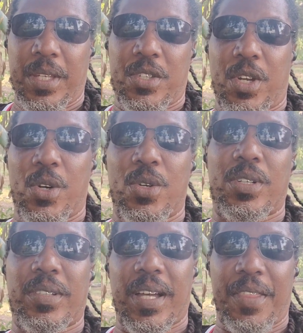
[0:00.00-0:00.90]
So
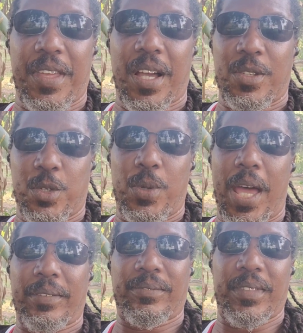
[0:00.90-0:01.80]
I think I'll do
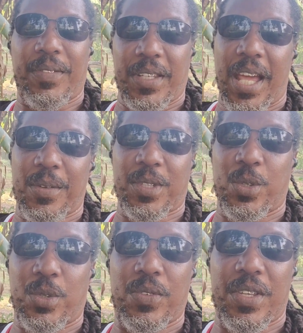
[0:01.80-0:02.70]
that. I think that
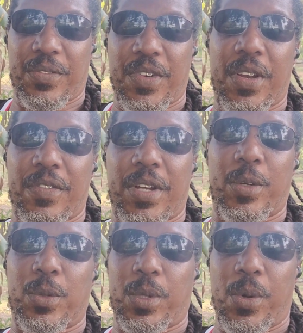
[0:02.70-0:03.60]
was a very,
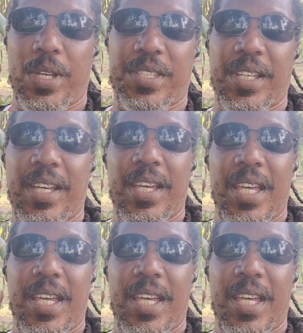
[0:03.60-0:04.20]
very good request.